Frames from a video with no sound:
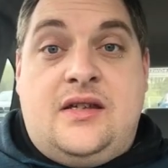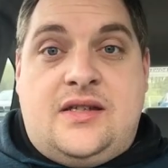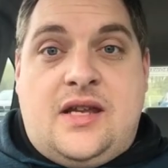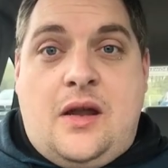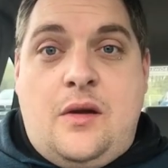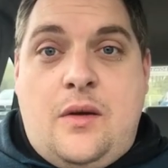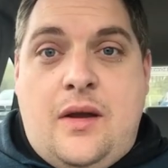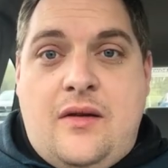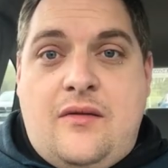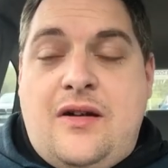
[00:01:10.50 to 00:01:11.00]

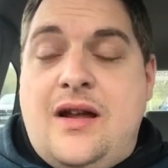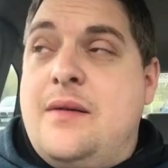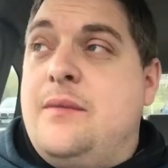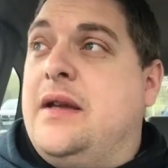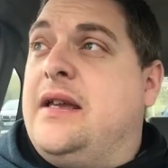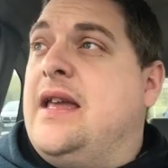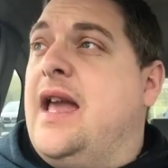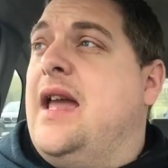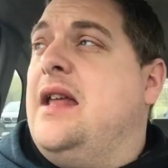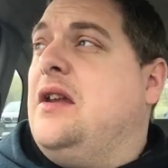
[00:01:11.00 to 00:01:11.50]
So here I am
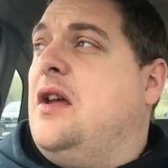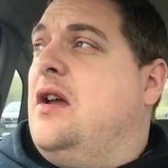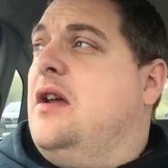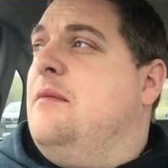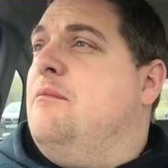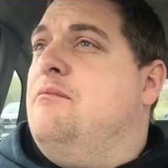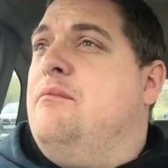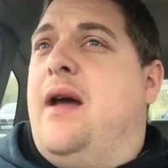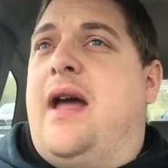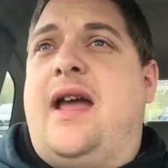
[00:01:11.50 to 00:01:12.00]
again, I
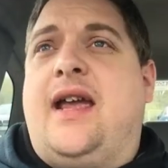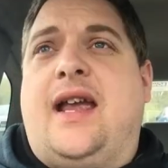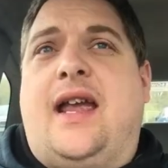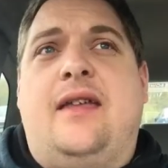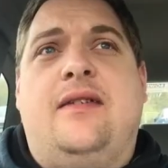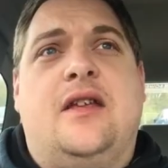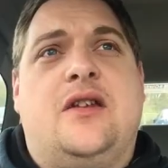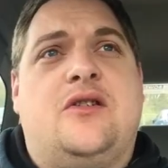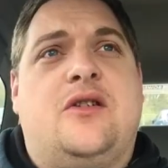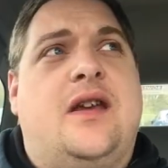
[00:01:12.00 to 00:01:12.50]
am back
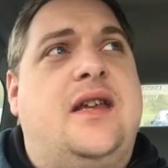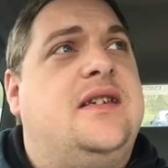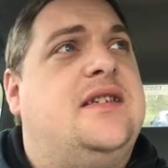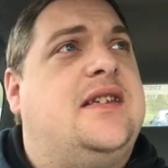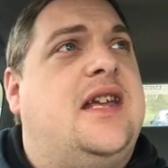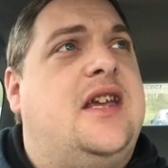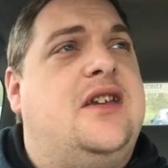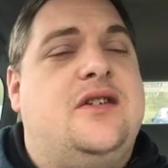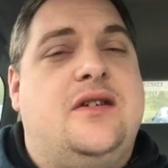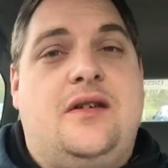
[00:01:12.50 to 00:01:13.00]
in the train
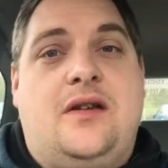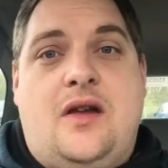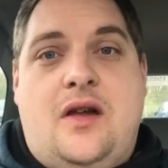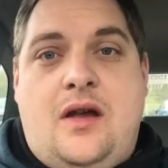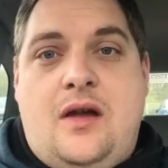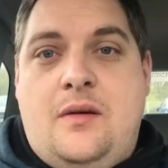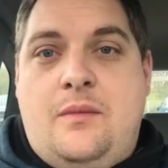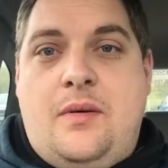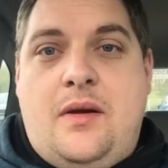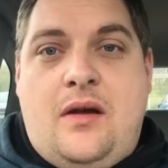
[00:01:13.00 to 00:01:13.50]
station
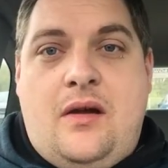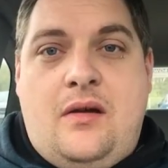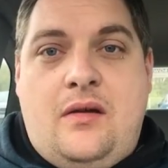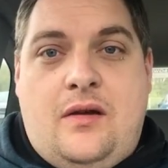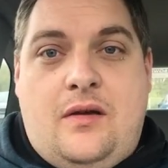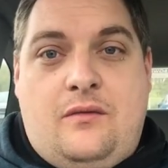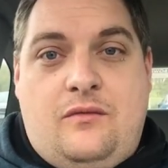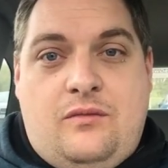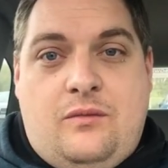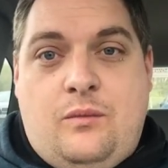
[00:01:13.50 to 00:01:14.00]
car
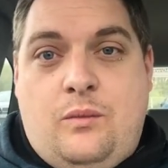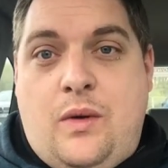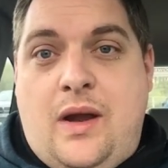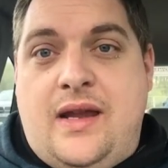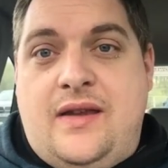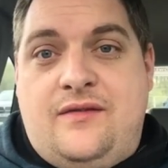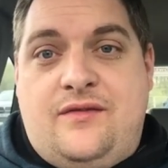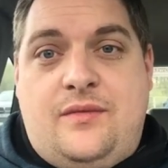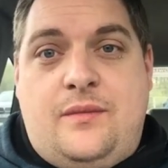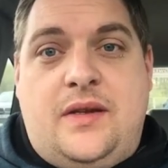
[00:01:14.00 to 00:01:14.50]
park,
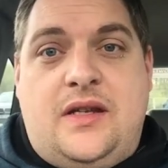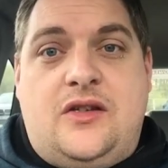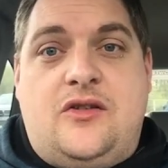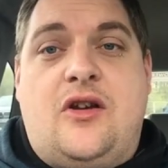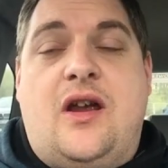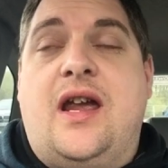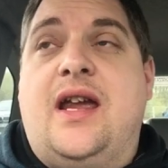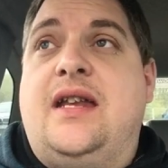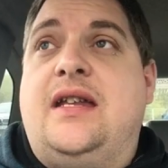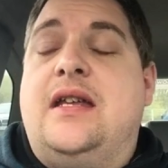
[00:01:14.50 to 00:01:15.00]
waiting for my
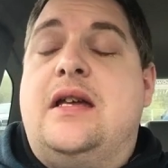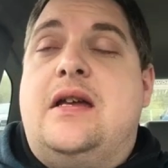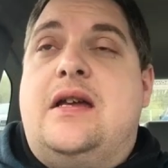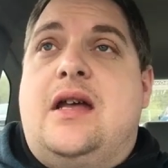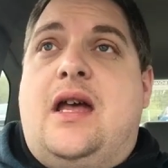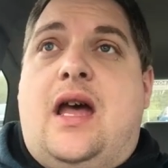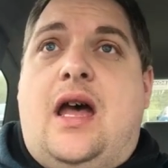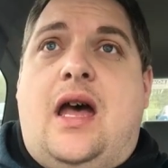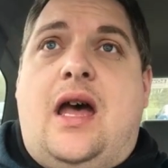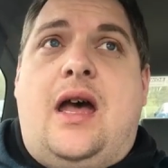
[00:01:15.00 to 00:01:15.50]
train.
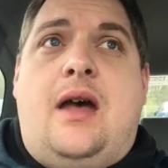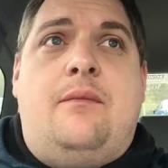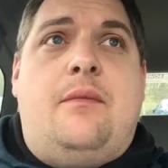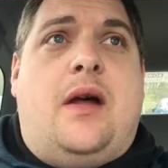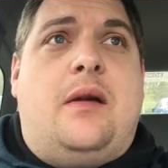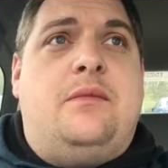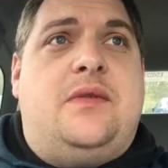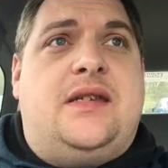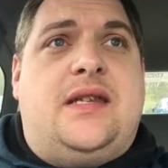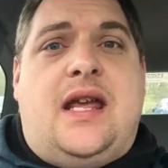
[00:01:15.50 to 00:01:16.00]
Um,
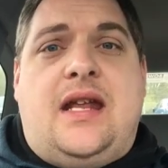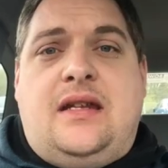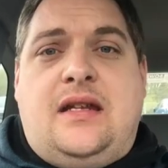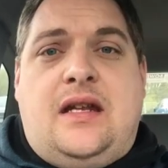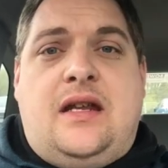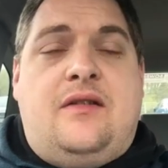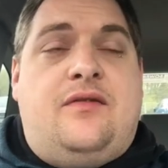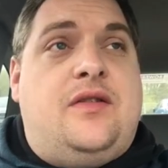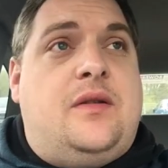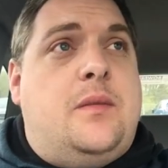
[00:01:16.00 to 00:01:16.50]
I'm staying
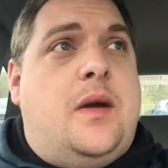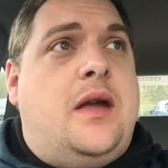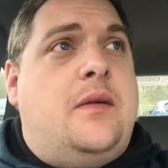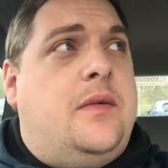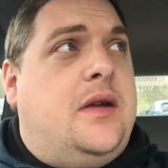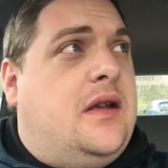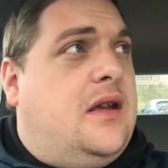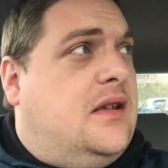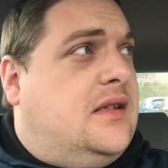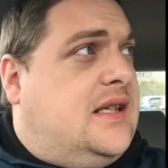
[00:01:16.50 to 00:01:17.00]
in here for the
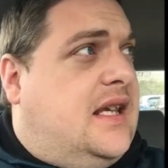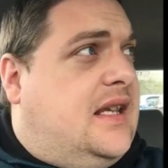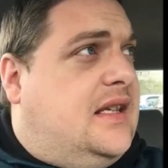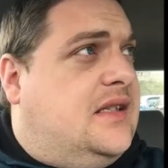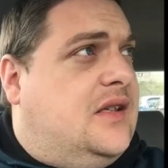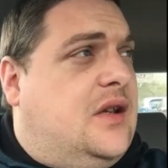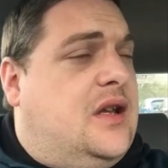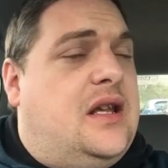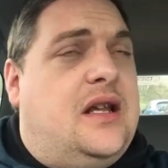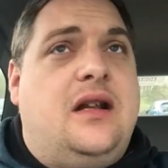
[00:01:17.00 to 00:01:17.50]
moment because it
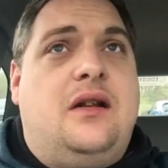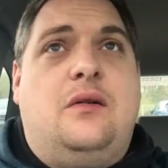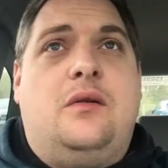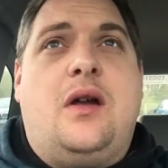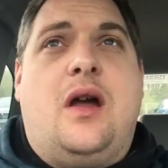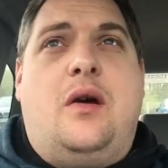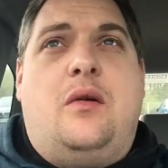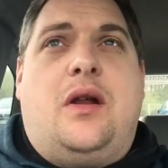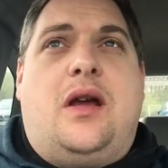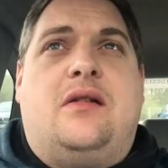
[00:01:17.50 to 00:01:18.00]
is looking a little
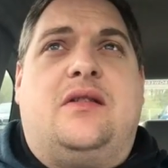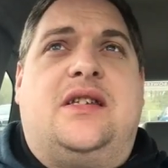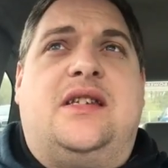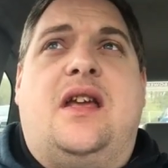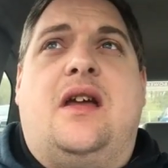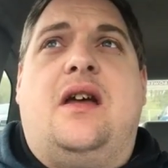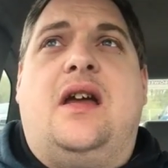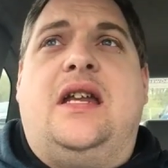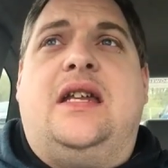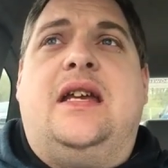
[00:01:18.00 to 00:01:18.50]
cold
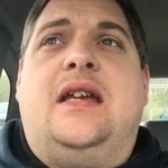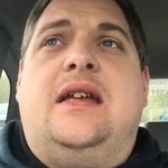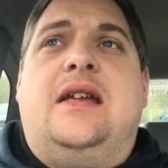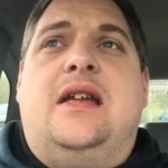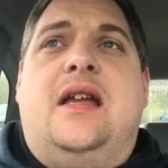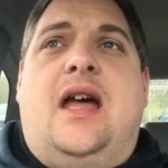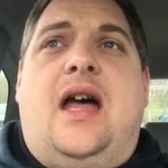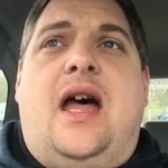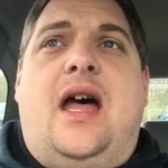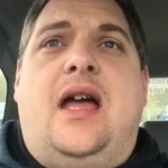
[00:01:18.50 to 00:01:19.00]
outside,
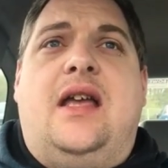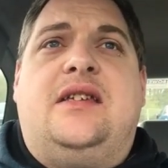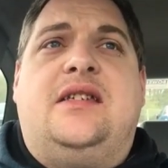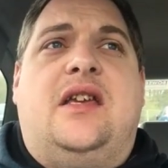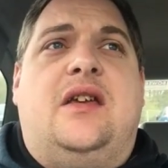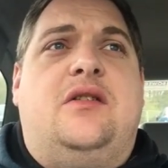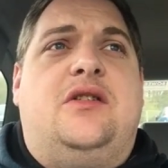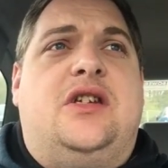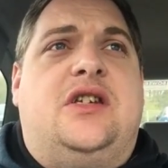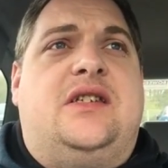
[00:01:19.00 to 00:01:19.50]
uh,
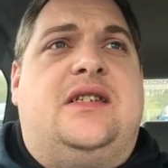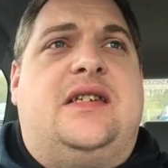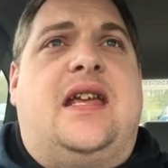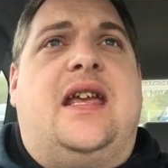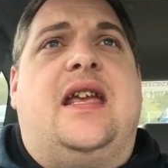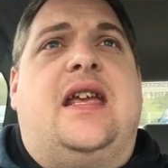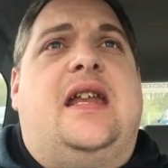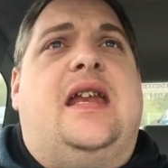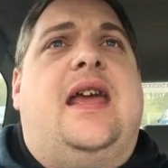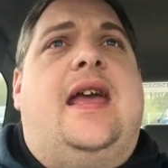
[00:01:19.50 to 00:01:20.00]
so just
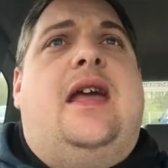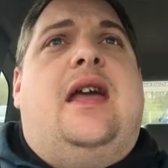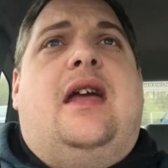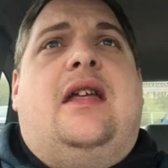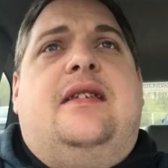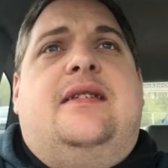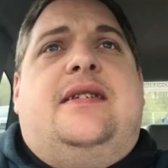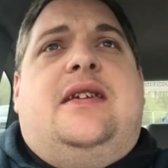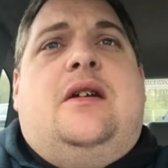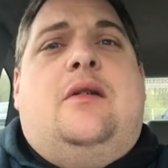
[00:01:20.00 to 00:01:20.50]
staying in here
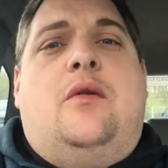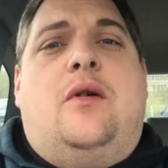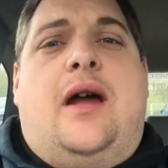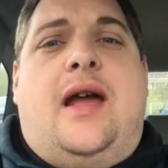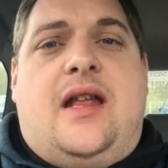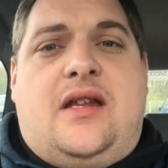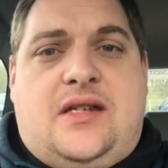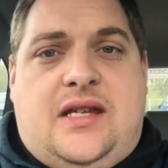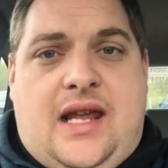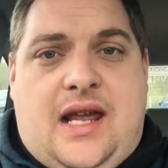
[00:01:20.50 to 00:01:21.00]
until I
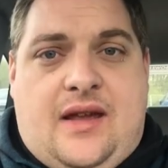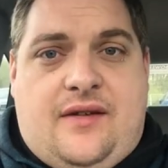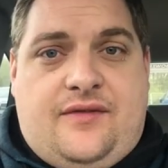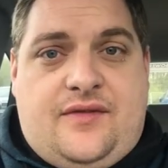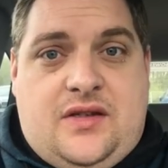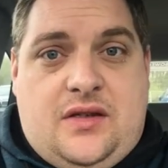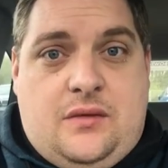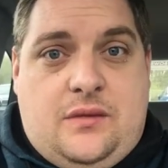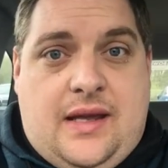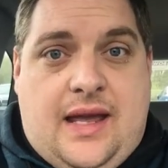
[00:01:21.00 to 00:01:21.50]
actually have
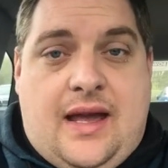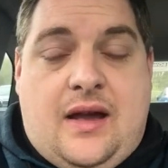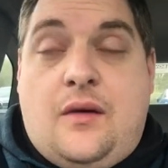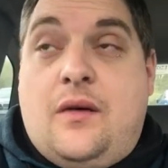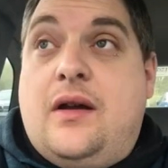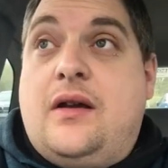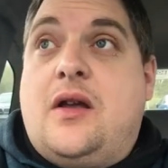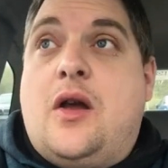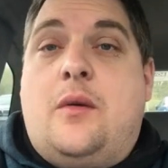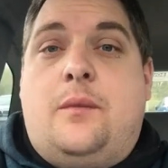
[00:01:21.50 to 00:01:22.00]
to get
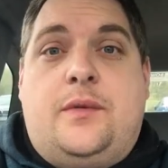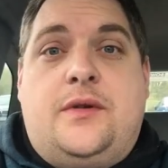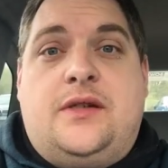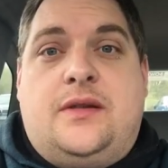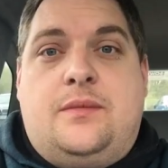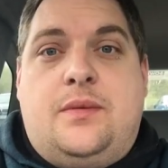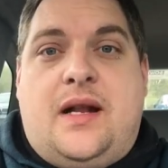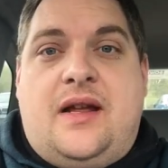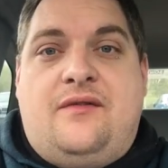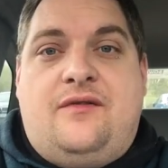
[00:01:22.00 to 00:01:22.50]
out and go up to
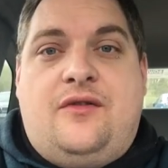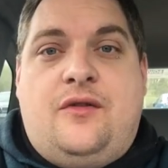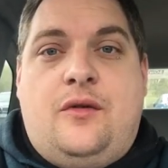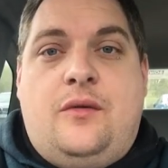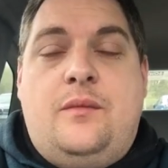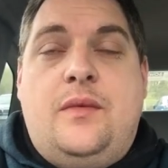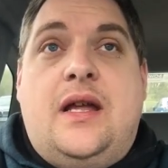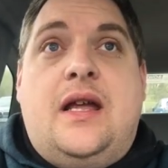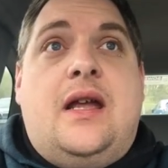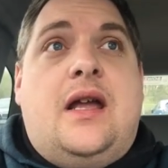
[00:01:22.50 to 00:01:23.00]
the
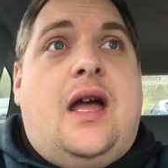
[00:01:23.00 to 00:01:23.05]
platform.